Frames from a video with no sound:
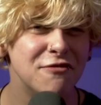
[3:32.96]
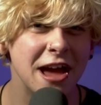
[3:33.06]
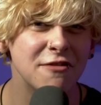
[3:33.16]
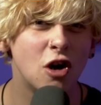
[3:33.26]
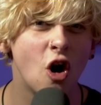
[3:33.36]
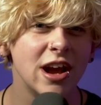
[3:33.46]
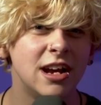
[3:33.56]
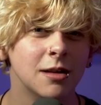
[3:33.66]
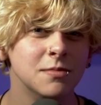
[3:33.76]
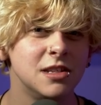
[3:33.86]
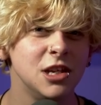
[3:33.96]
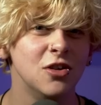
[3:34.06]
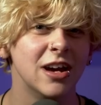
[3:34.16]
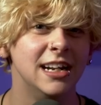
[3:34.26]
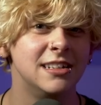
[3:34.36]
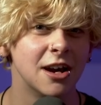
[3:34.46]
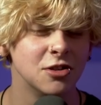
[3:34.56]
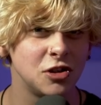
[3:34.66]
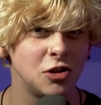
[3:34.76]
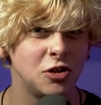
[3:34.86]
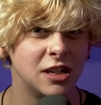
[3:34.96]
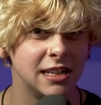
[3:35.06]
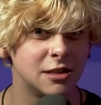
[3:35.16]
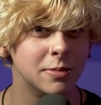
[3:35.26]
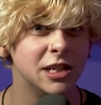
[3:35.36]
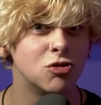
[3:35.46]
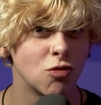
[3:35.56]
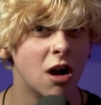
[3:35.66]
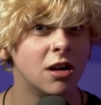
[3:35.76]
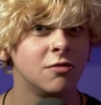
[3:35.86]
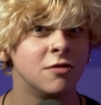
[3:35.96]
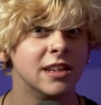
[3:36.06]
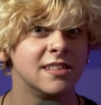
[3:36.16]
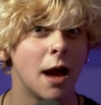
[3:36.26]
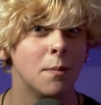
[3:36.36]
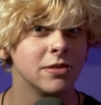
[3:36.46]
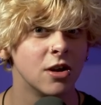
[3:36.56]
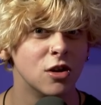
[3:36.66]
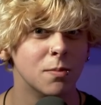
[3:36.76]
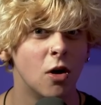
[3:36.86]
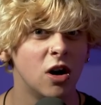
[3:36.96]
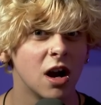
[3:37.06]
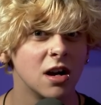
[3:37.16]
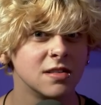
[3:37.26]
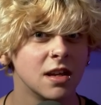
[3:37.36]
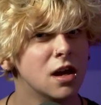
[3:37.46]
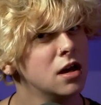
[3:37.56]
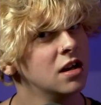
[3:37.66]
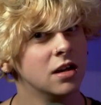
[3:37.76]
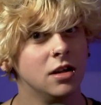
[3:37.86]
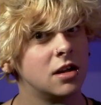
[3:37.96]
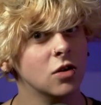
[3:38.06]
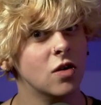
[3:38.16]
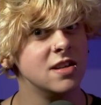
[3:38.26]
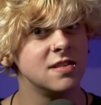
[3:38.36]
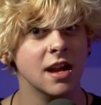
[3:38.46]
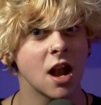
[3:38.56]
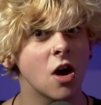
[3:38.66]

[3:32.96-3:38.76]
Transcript: if if Corry comes to you and he tells you you need to be drunk for this episode of the podcast, you can always say